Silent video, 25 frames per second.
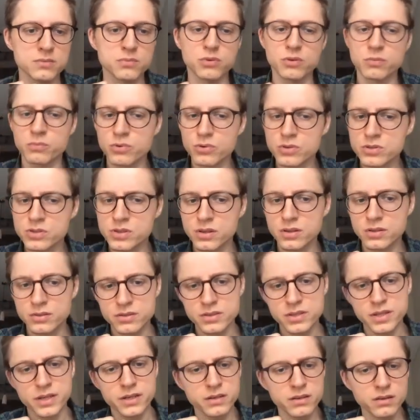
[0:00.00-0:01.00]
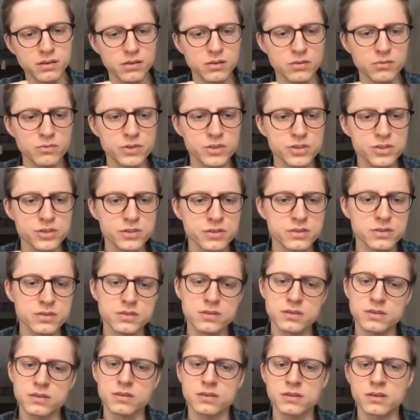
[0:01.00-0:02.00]
proposals, technical
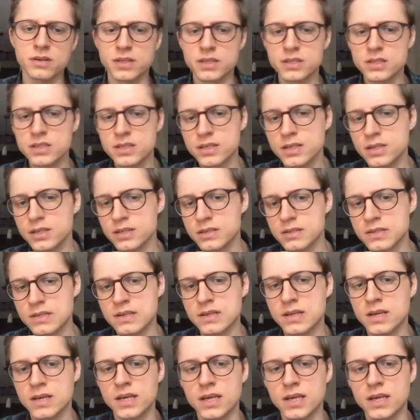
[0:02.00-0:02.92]
visions, ideas,